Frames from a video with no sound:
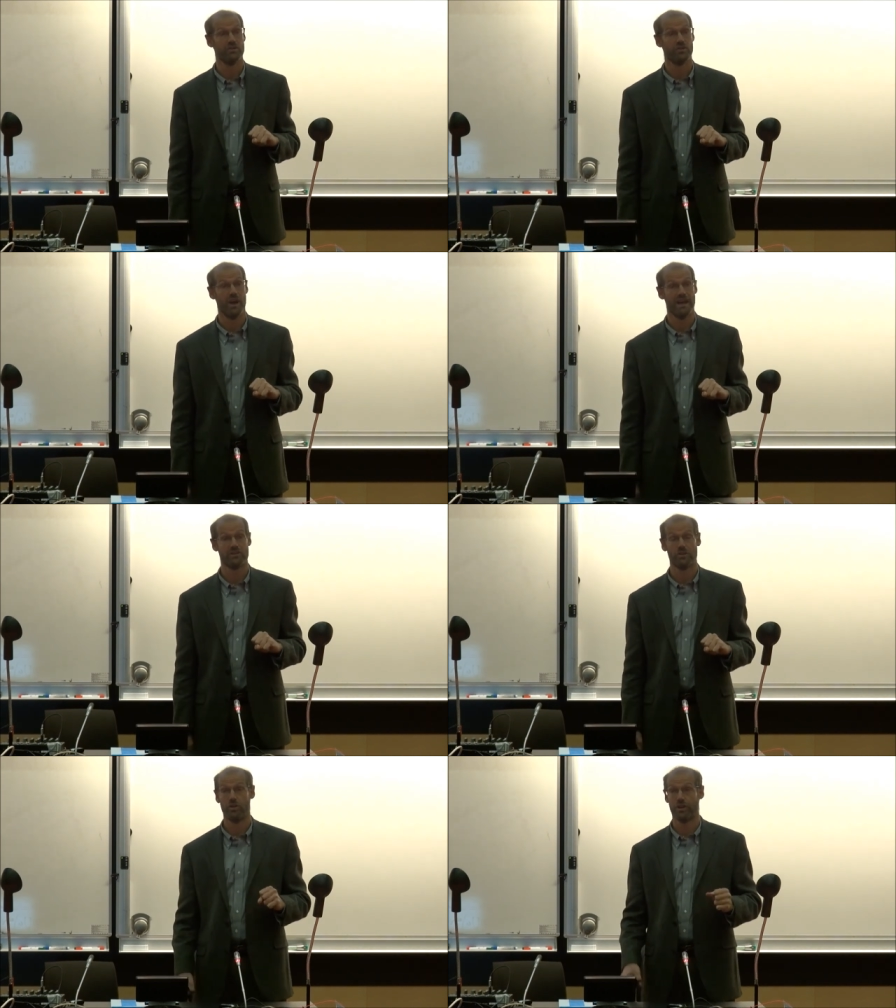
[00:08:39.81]
trying
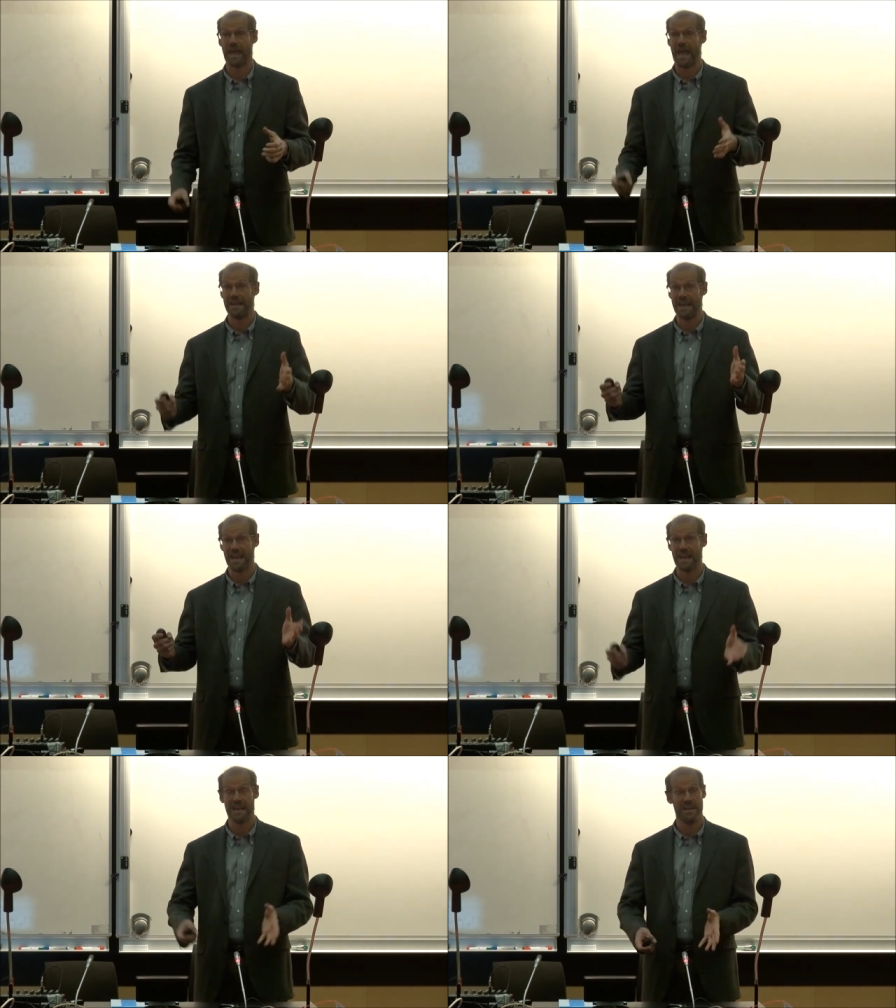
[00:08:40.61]
to look at
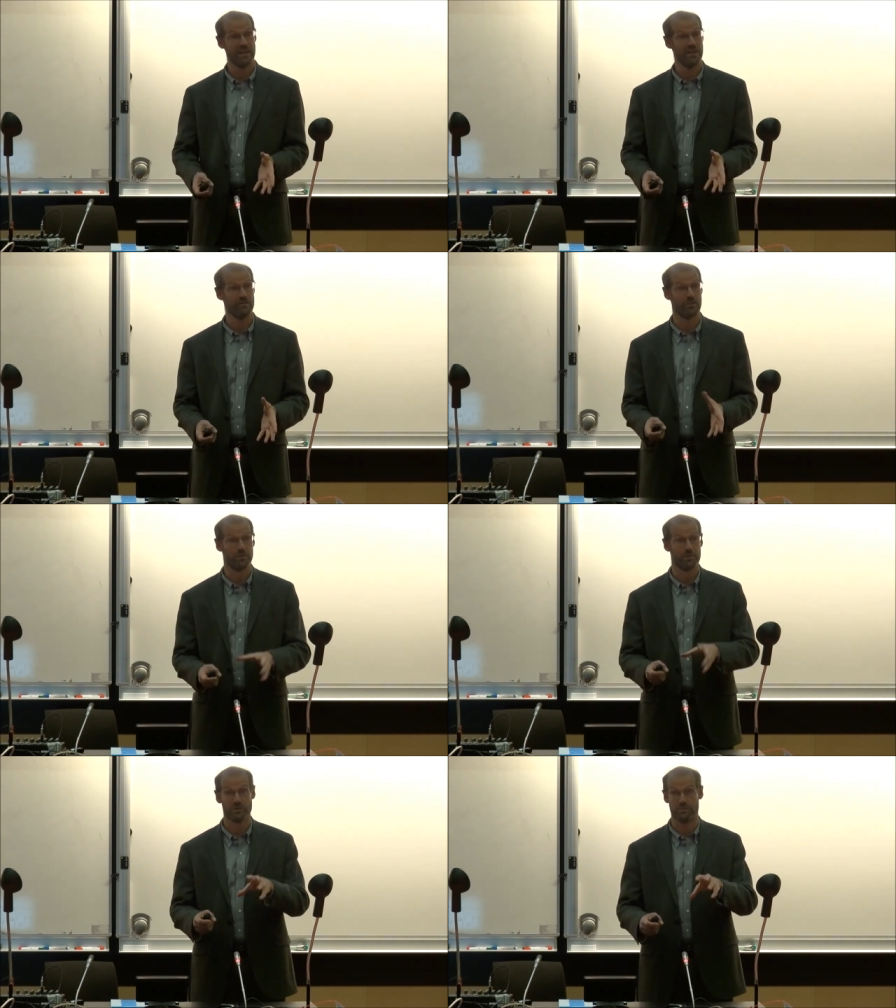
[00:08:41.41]
aid
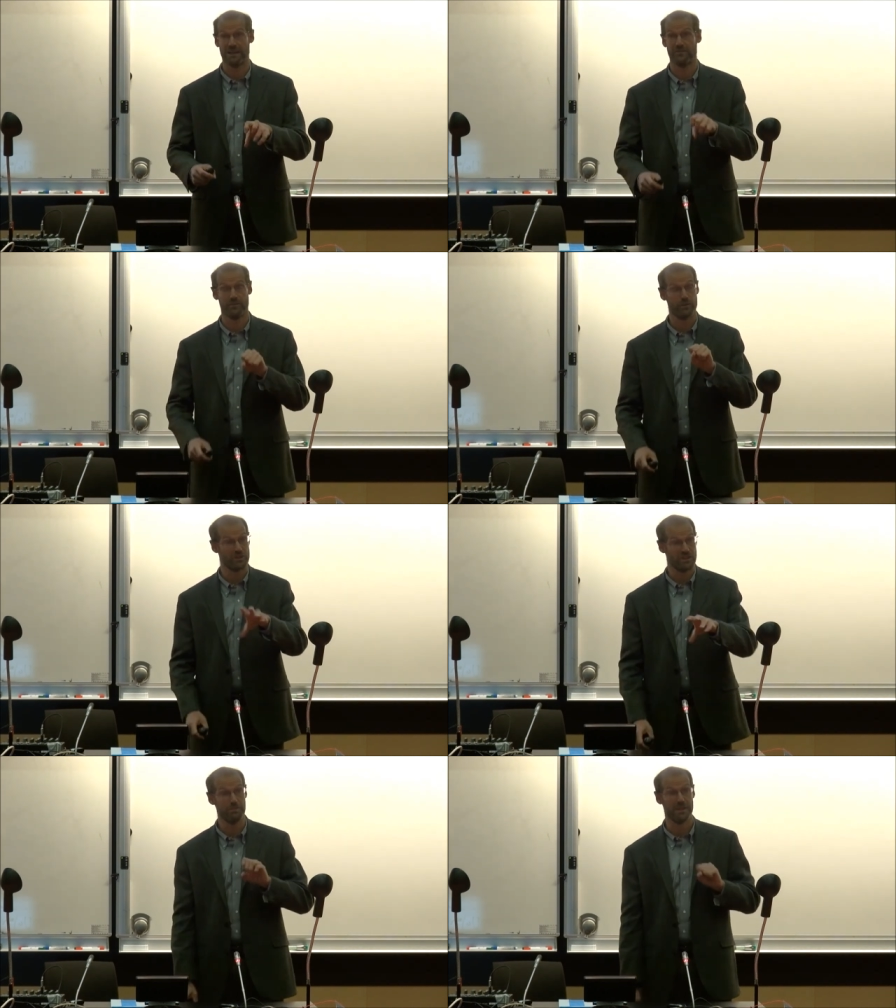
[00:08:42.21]
from the perspective of the
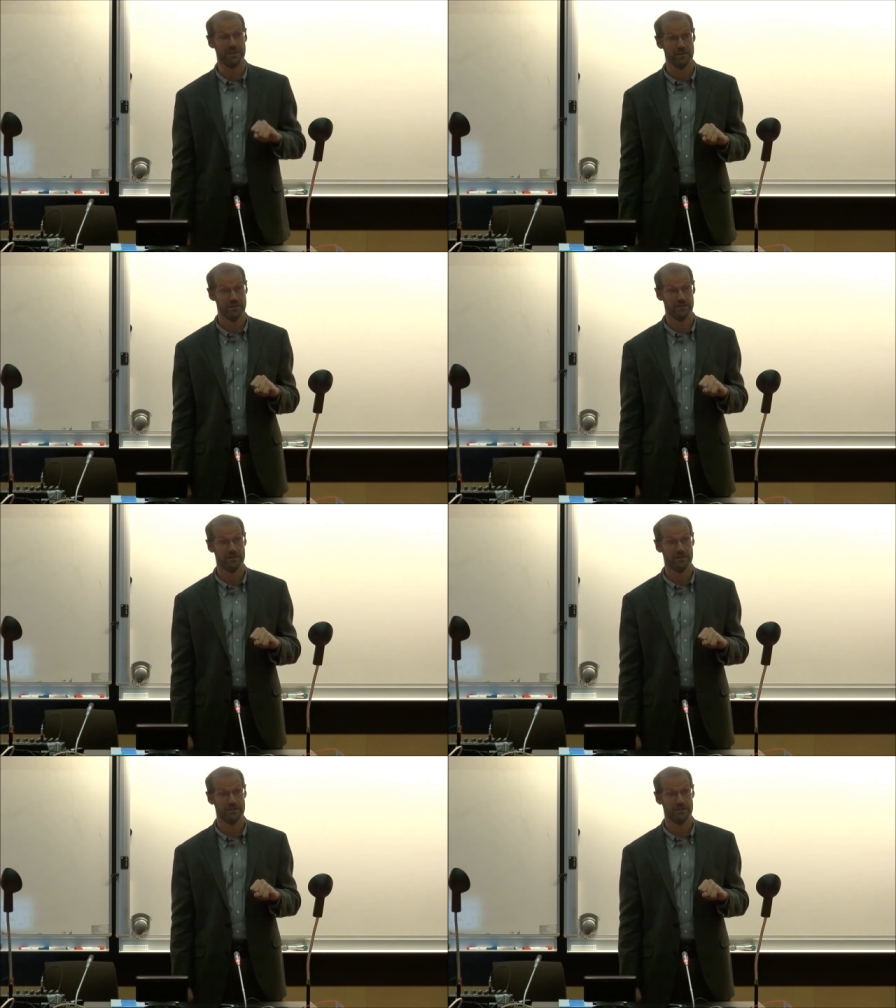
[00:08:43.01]
recipient.